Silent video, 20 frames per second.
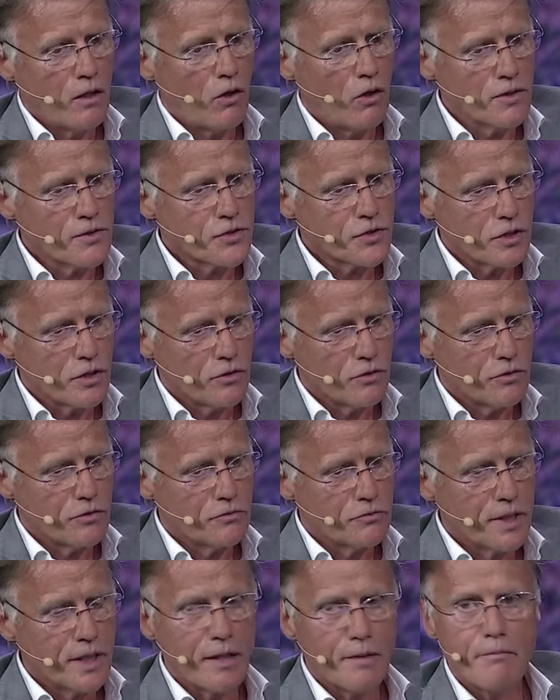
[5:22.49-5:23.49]
Also,
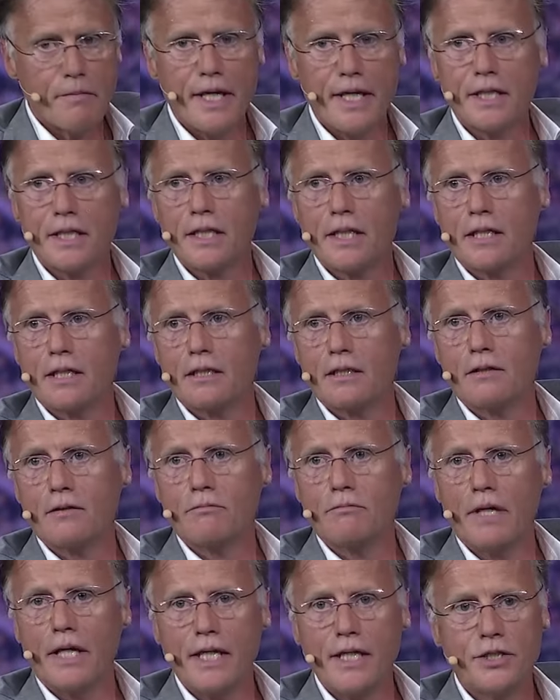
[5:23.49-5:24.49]
we are
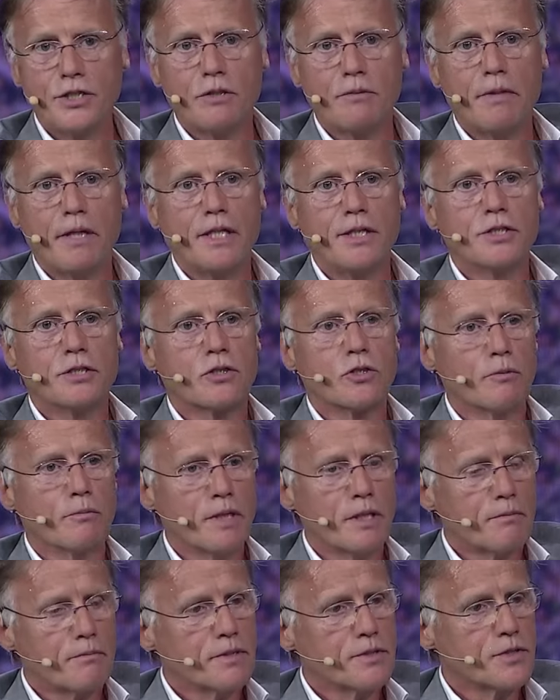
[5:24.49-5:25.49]
making major
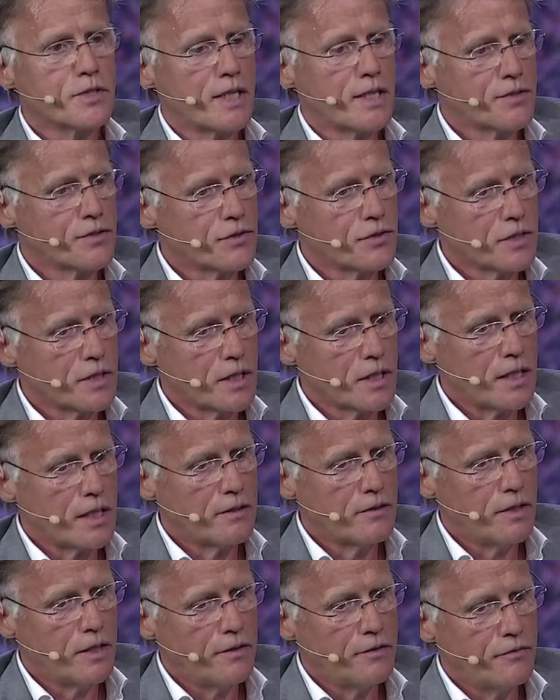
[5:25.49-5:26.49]
commitments as
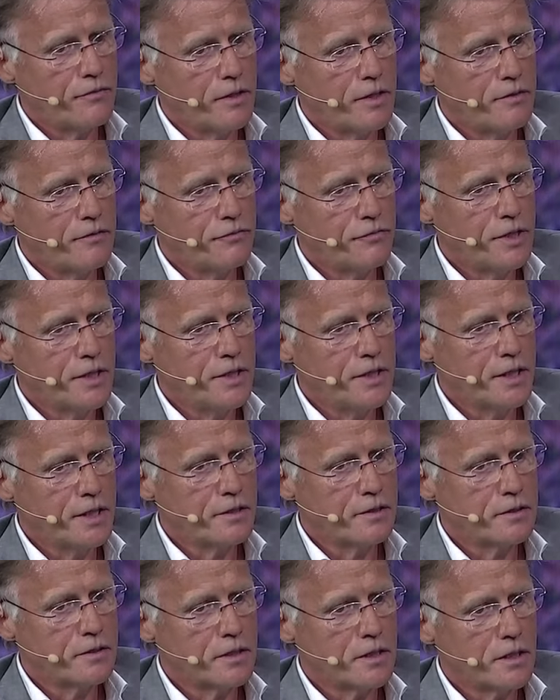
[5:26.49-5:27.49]
in
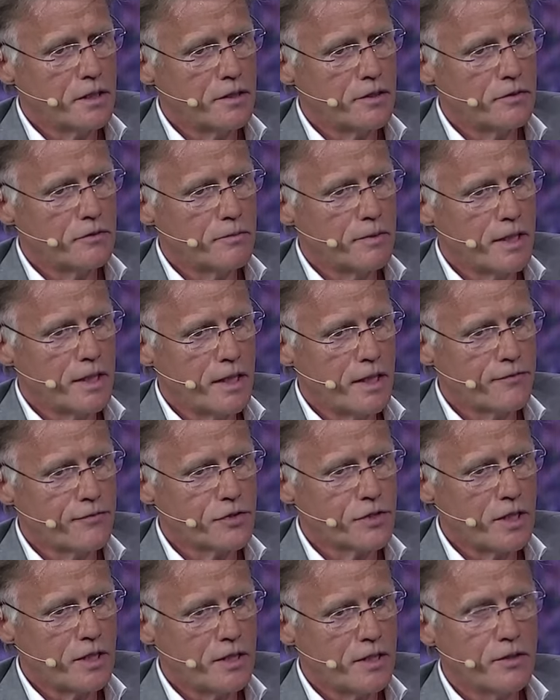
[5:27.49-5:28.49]
Infineon. You may have
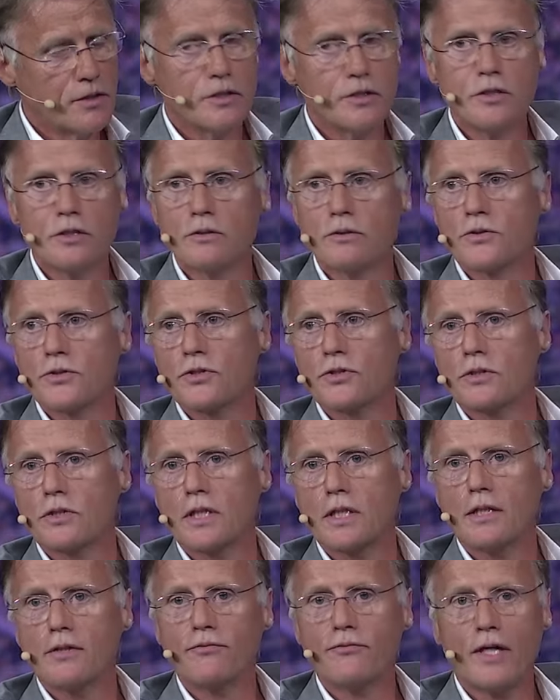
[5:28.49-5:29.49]
seen in the news,
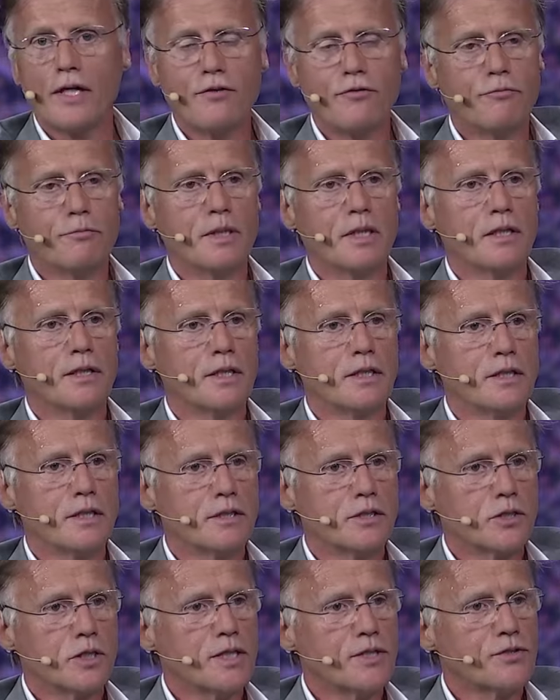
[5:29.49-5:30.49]
5 billion
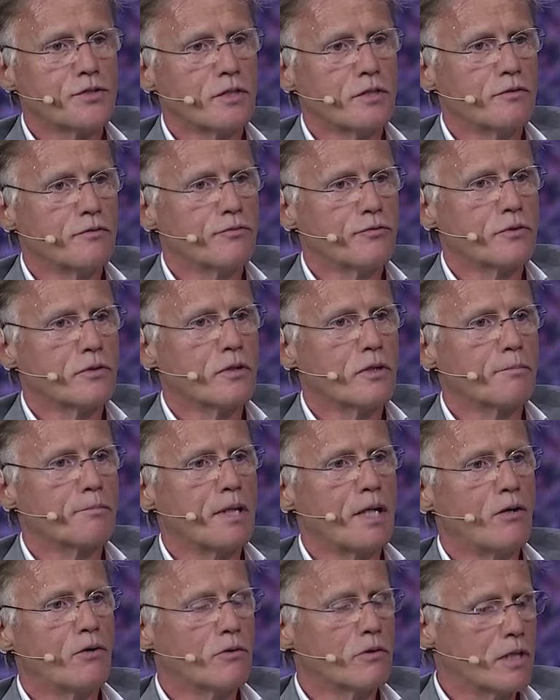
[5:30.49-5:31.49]
in Dresden for
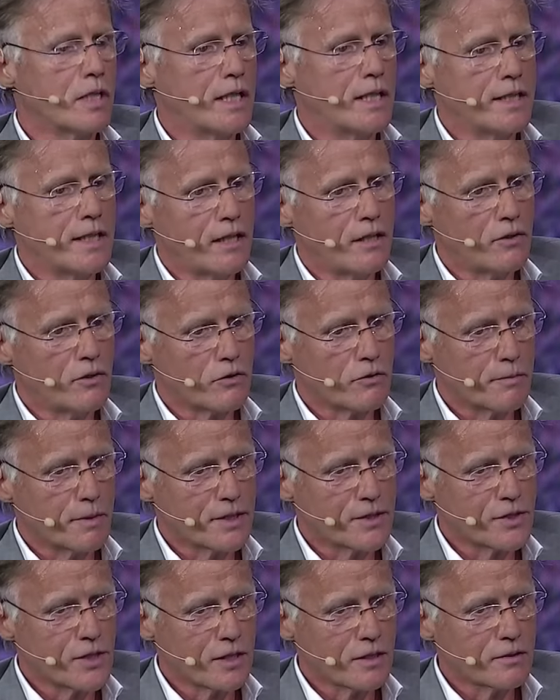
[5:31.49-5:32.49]
power and analog
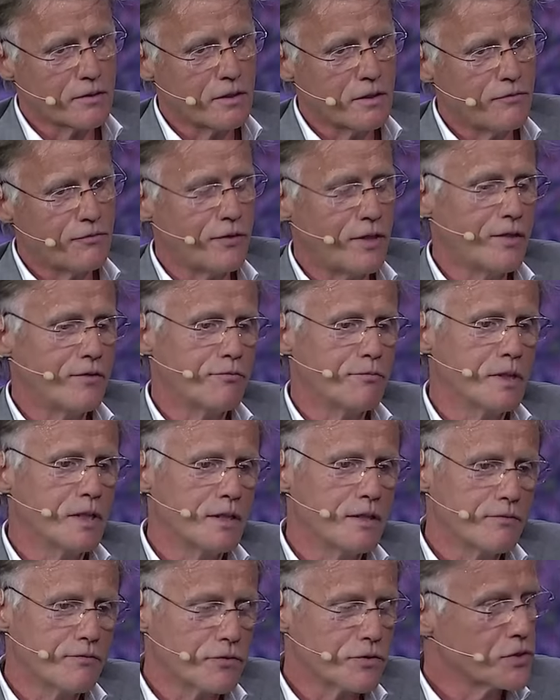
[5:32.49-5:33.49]
mixed signal, 5
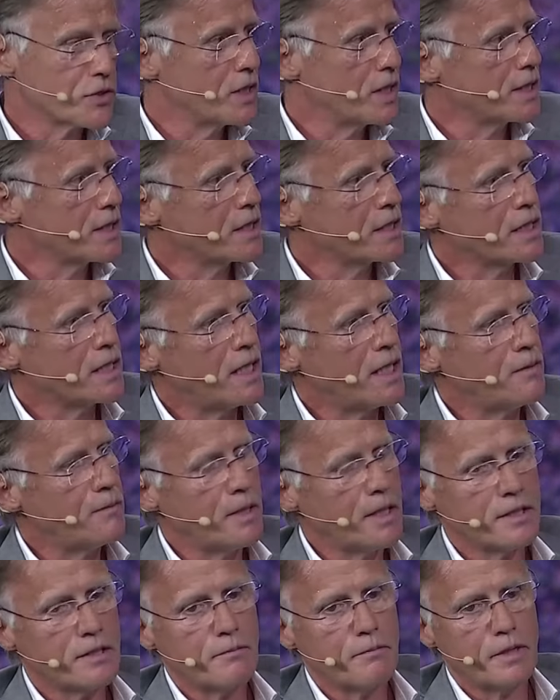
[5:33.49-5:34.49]
billion for silicon
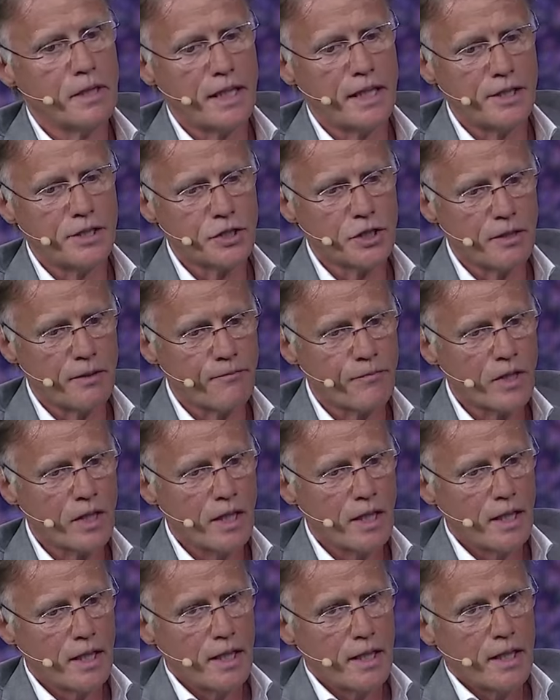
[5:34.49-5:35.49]
carbide in Malaysia,
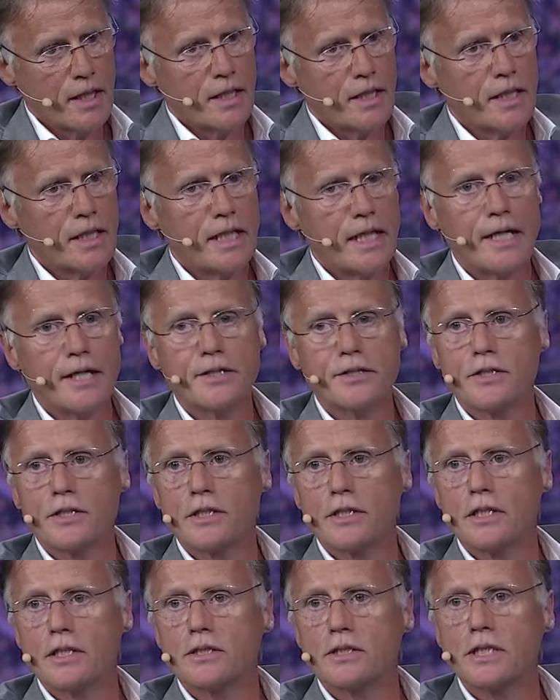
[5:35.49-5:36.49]
and
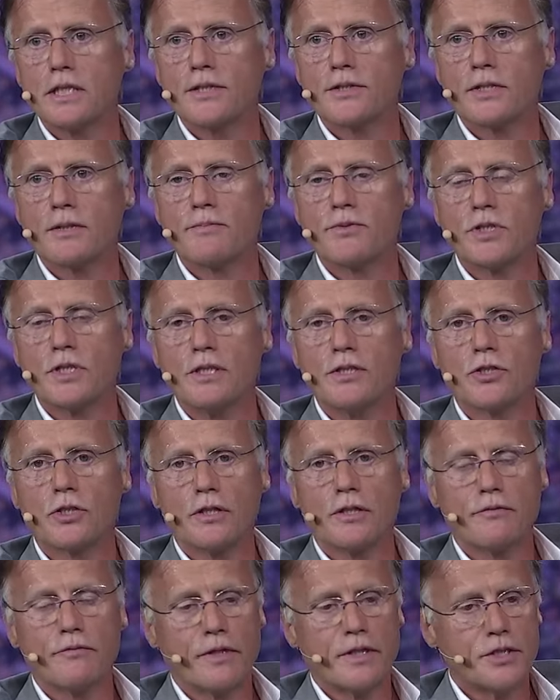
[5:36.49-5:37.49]
the TSMC
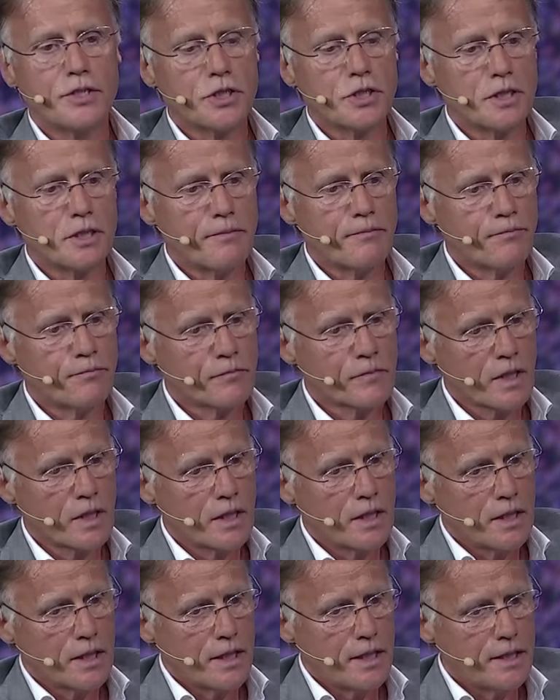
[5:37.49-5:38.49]
joint venture
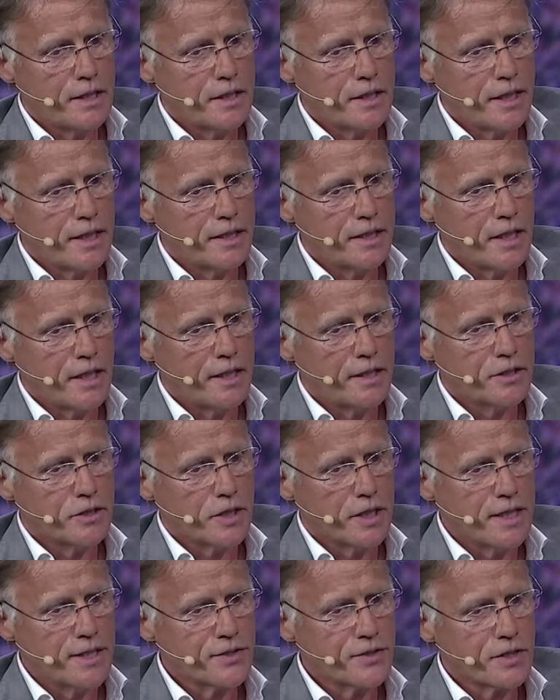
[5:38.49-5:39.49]
in
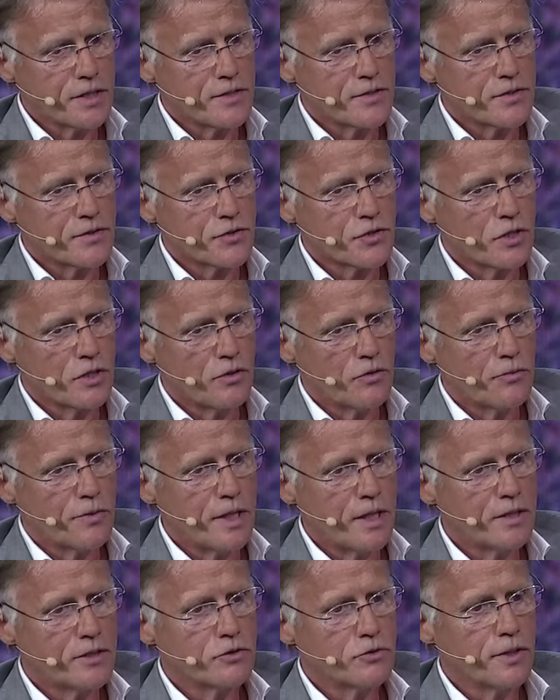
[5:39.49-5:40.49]
Dresden. So
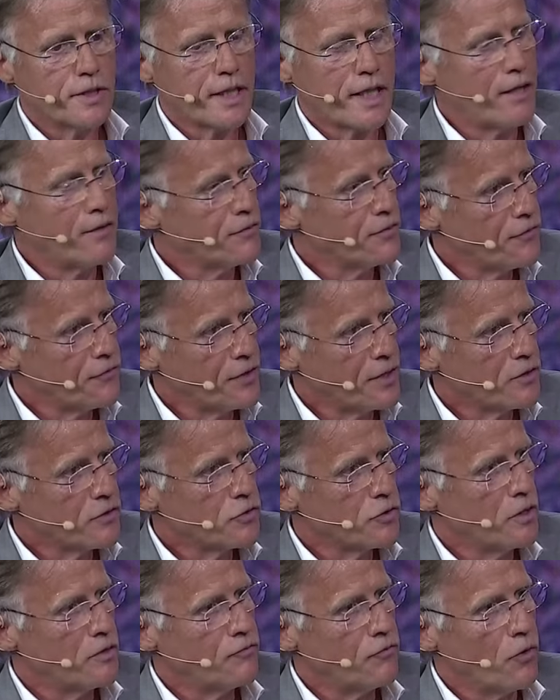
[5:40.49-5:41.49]
we are doing everything
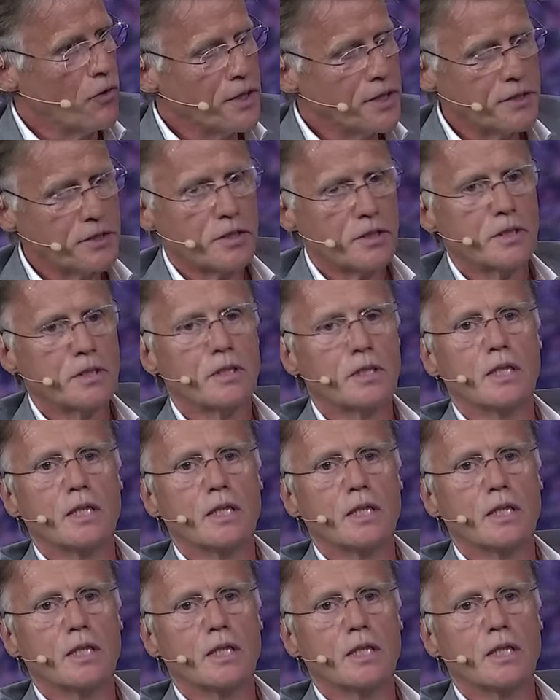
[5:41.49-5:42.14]
to avoid